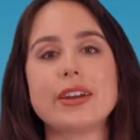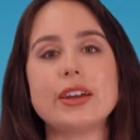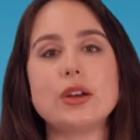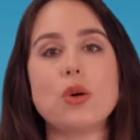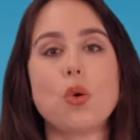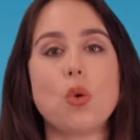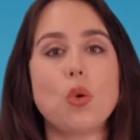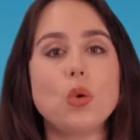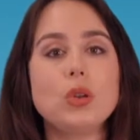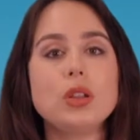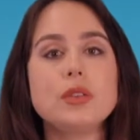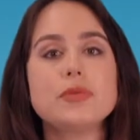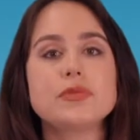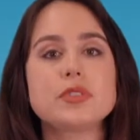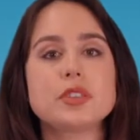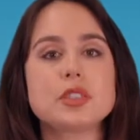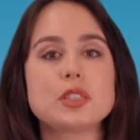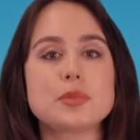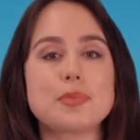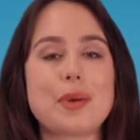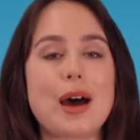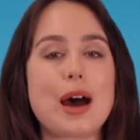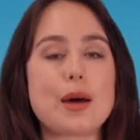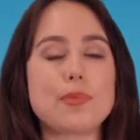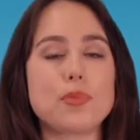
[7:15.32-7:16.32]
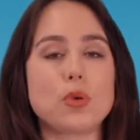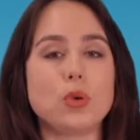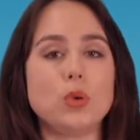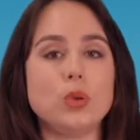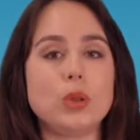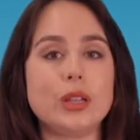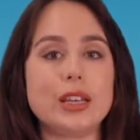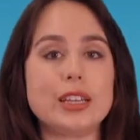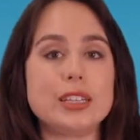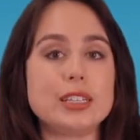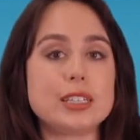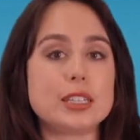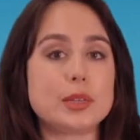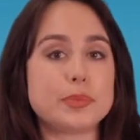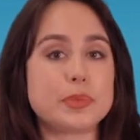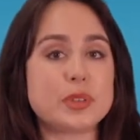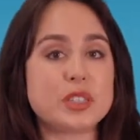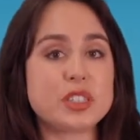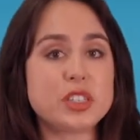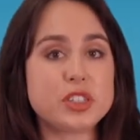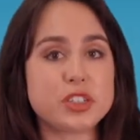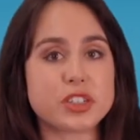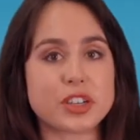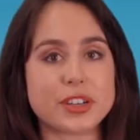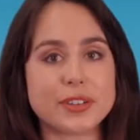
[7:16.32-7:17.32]
or lift a spa pool into
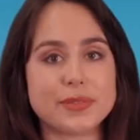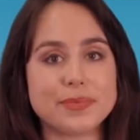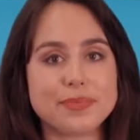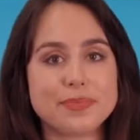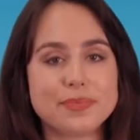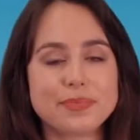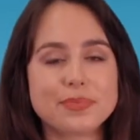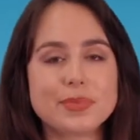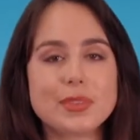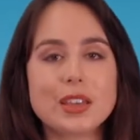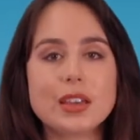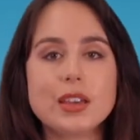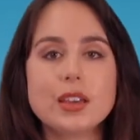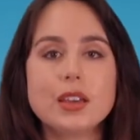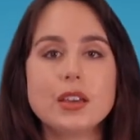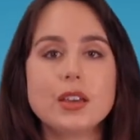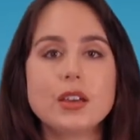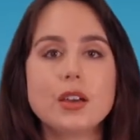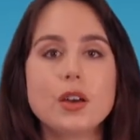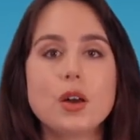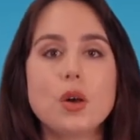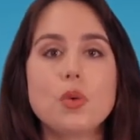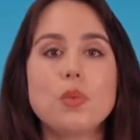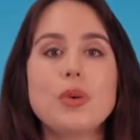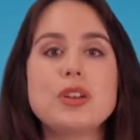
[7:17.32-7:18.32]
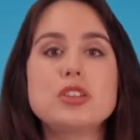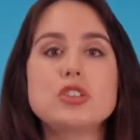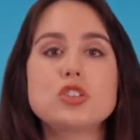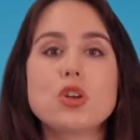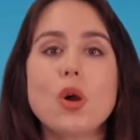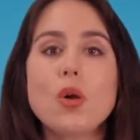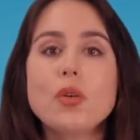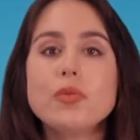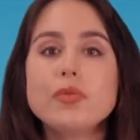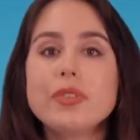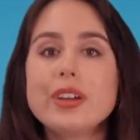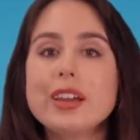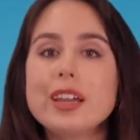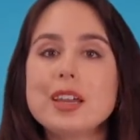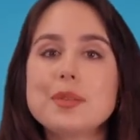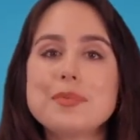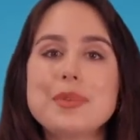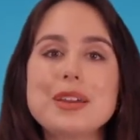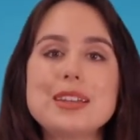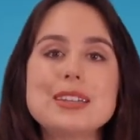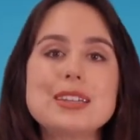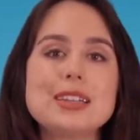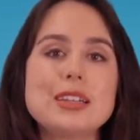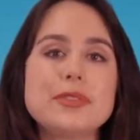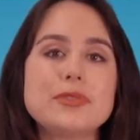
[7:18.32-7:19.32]
position? We don't
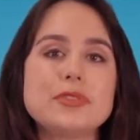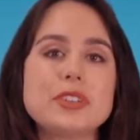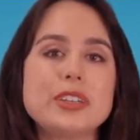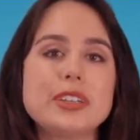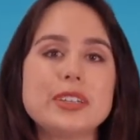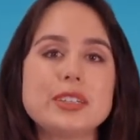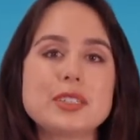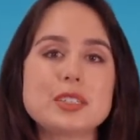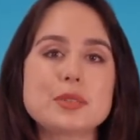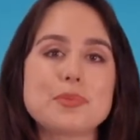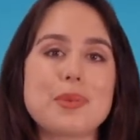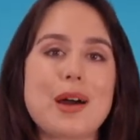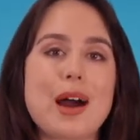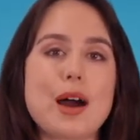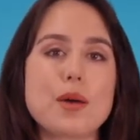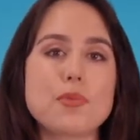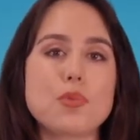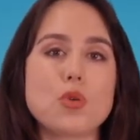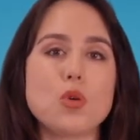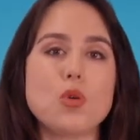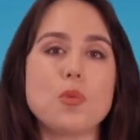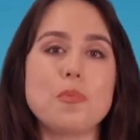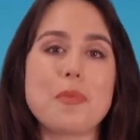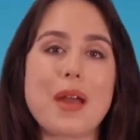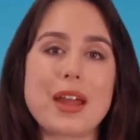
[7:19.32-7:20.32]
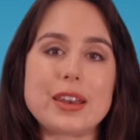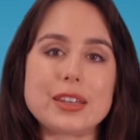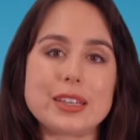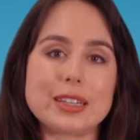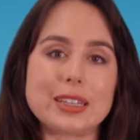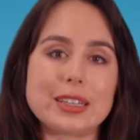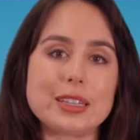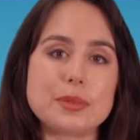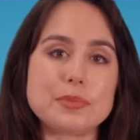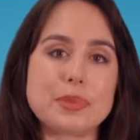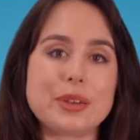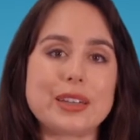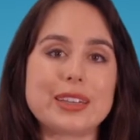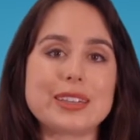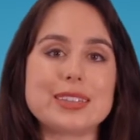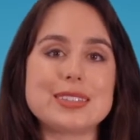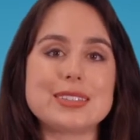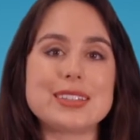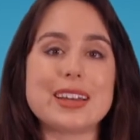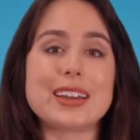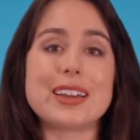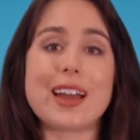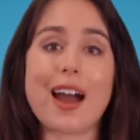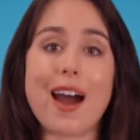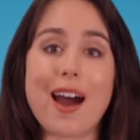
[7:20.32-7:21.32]
recommend lifting a spa pool manually because
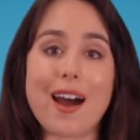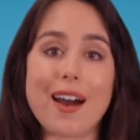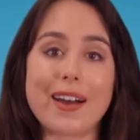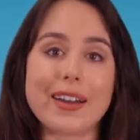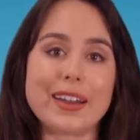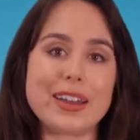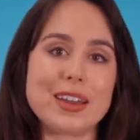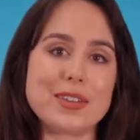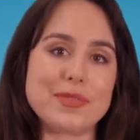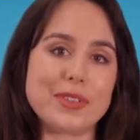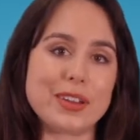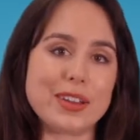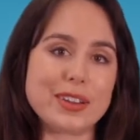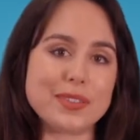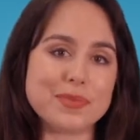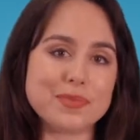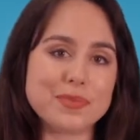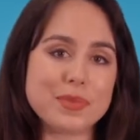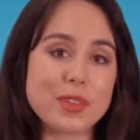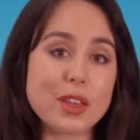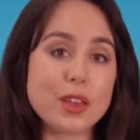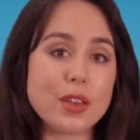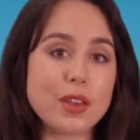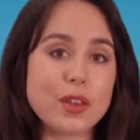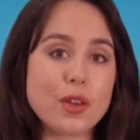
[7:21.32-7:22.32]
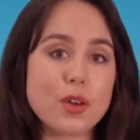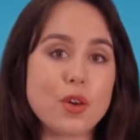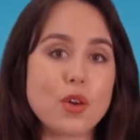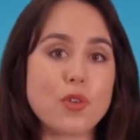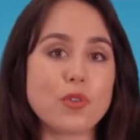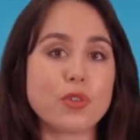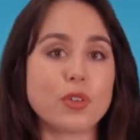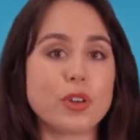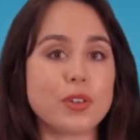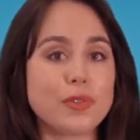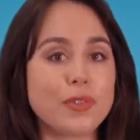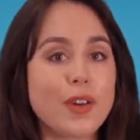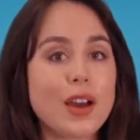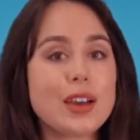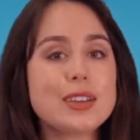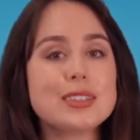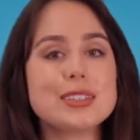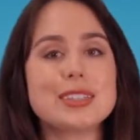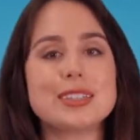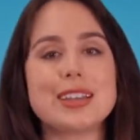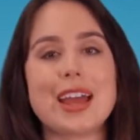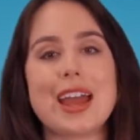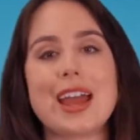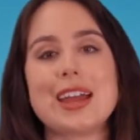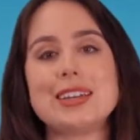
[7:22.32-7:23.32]
they are heavy. For advice
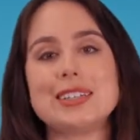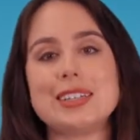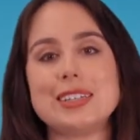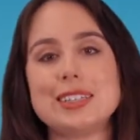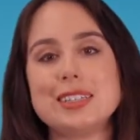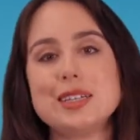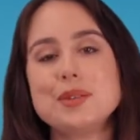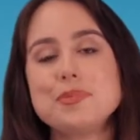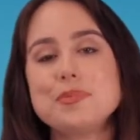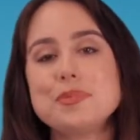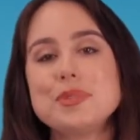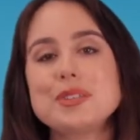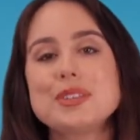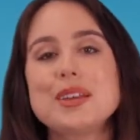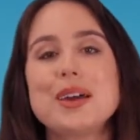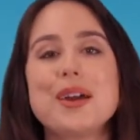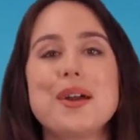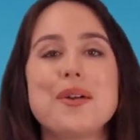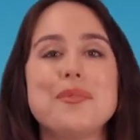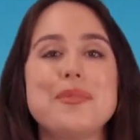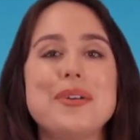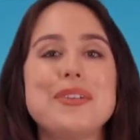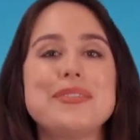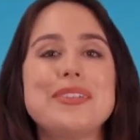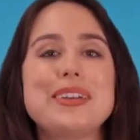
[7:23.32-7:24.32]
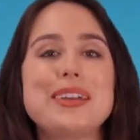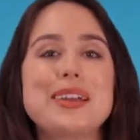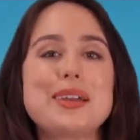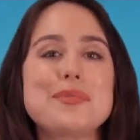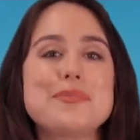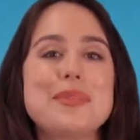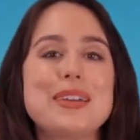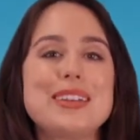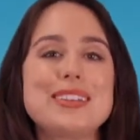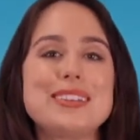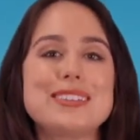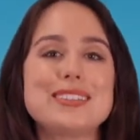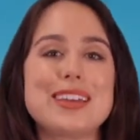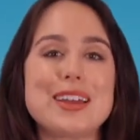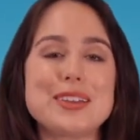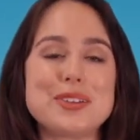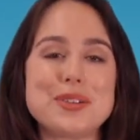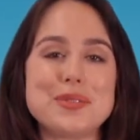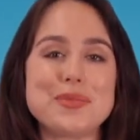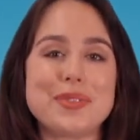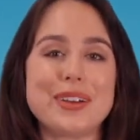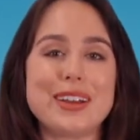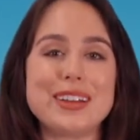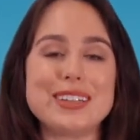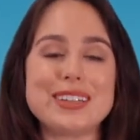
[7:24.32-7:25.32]
and handy tips, we recommend that
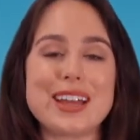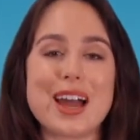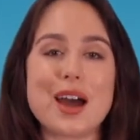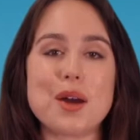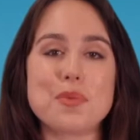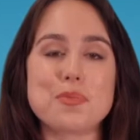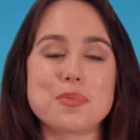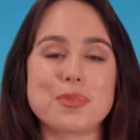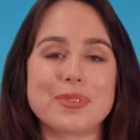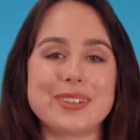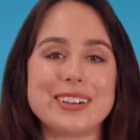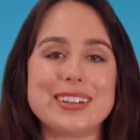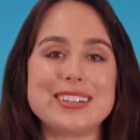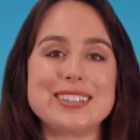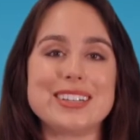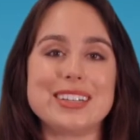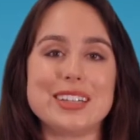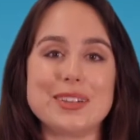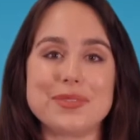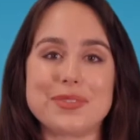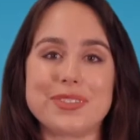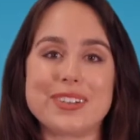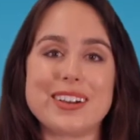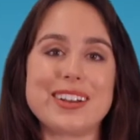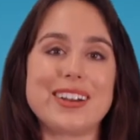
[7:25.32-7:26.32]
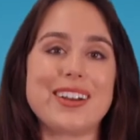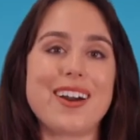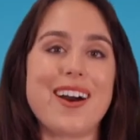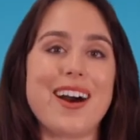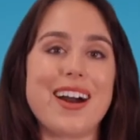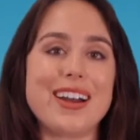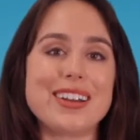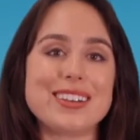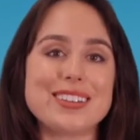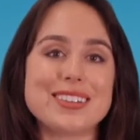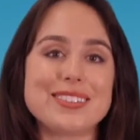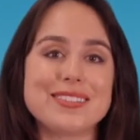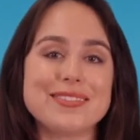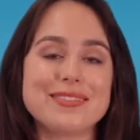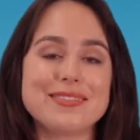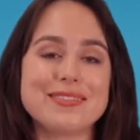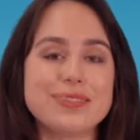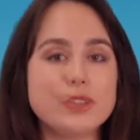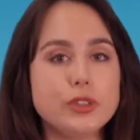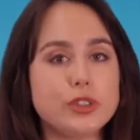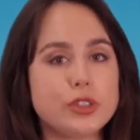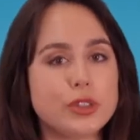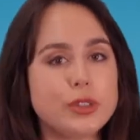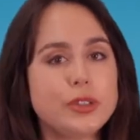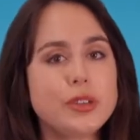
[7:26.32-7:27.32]
you read our pre-delivery guide.
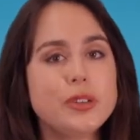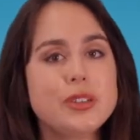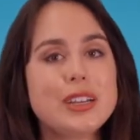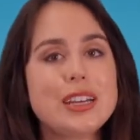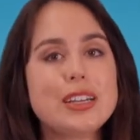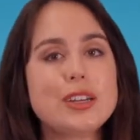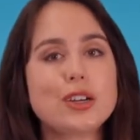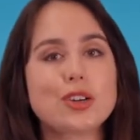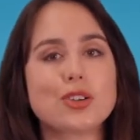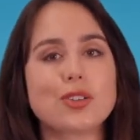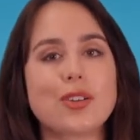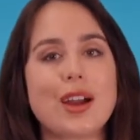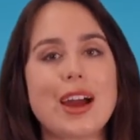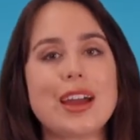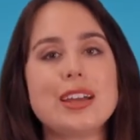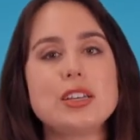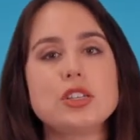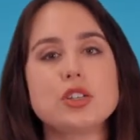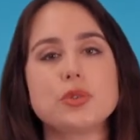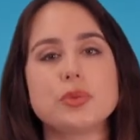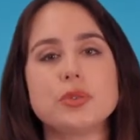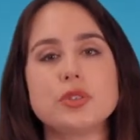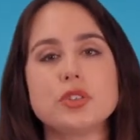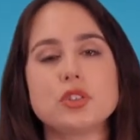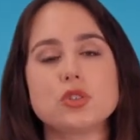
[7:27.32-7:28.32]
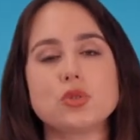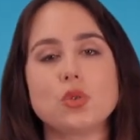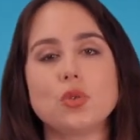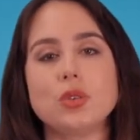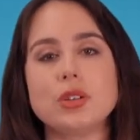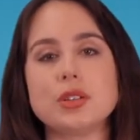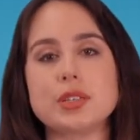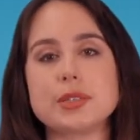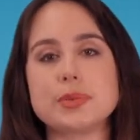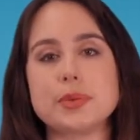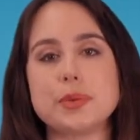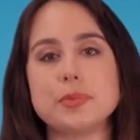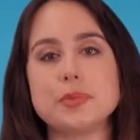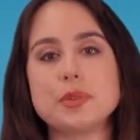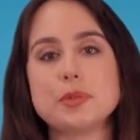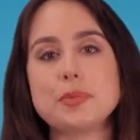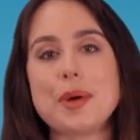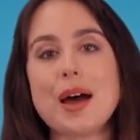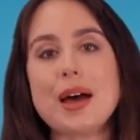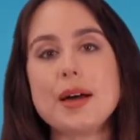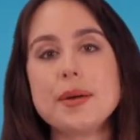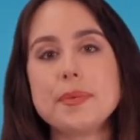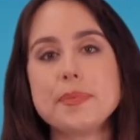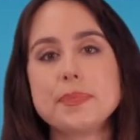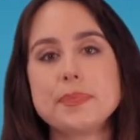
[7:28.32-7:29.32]
Do you need a crane to install a swim
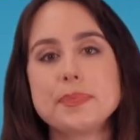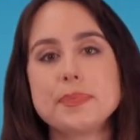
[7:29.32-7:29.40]
spa?